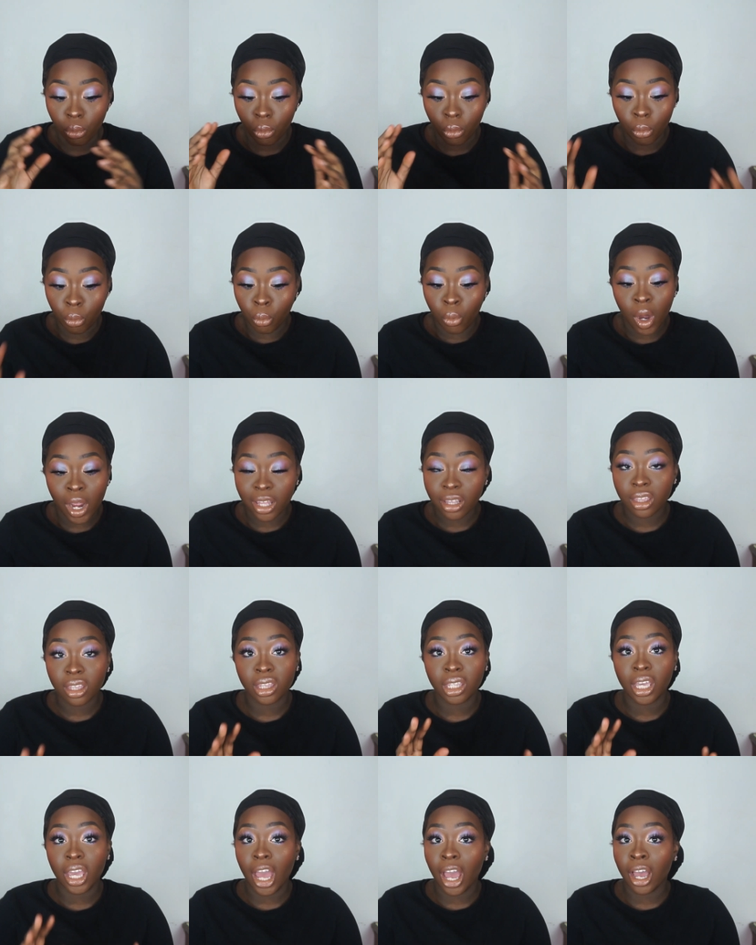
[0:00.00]
with
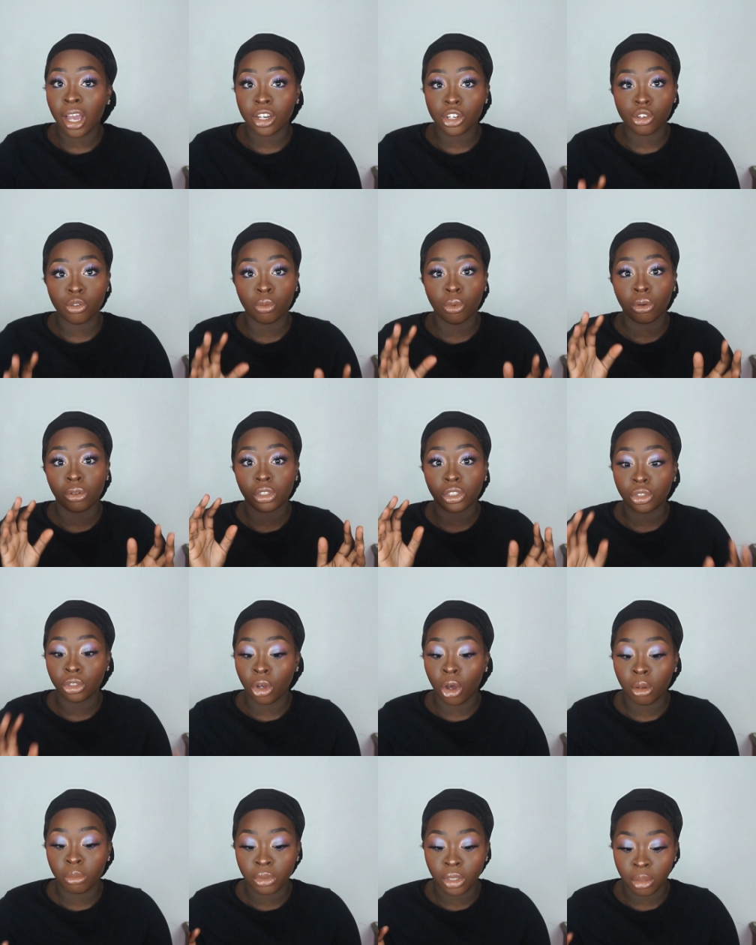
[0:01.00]
the actual
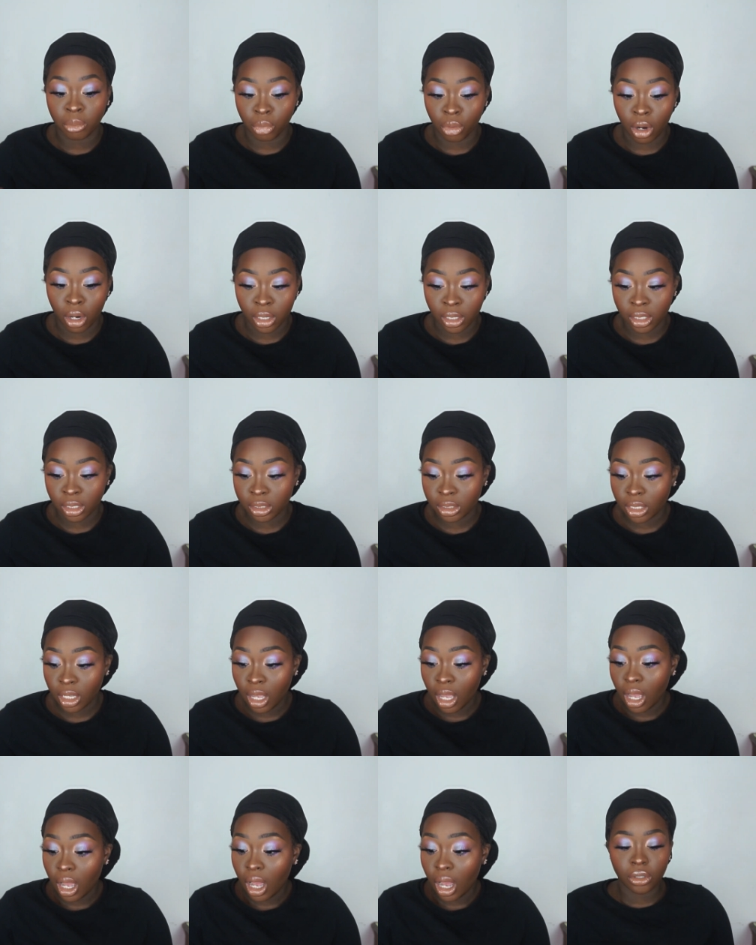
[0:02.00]
sculpting products.
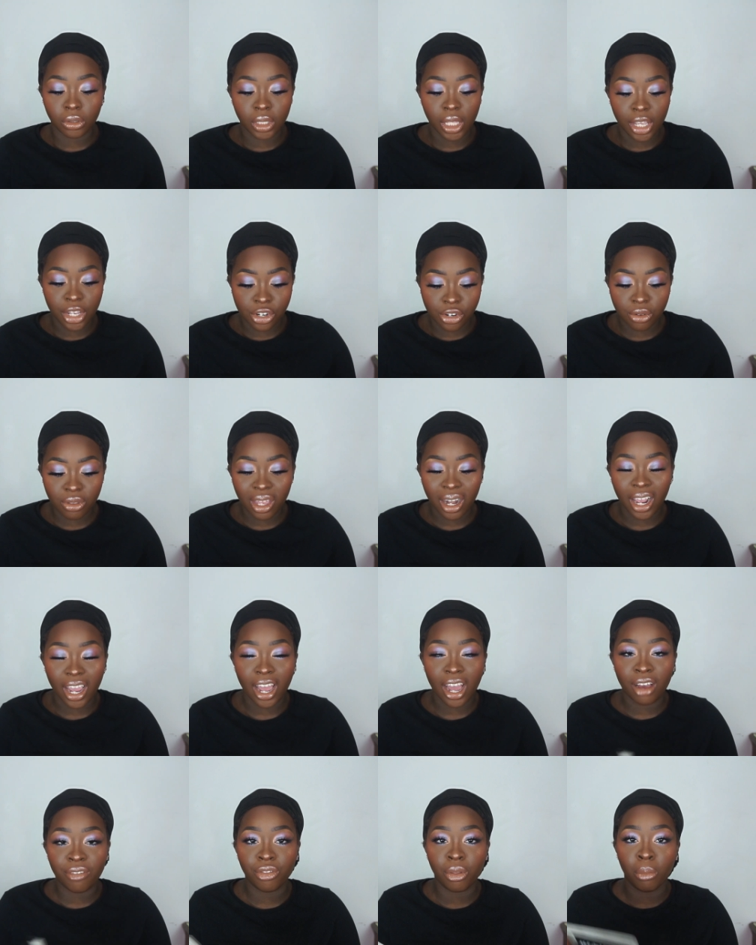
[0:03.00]
So the issue that I
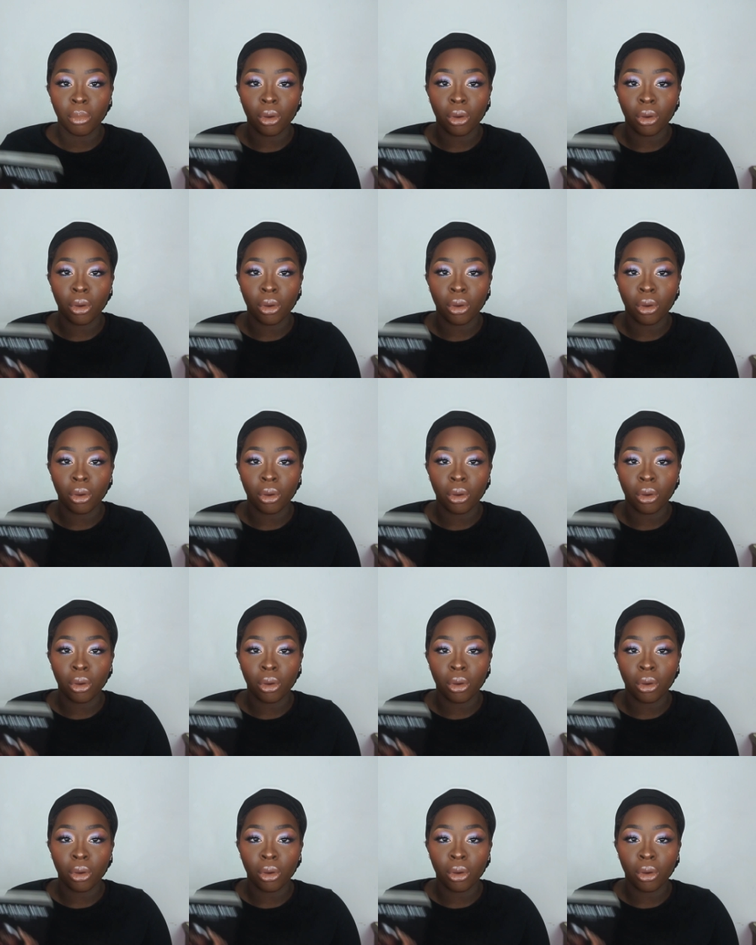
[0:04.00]
have the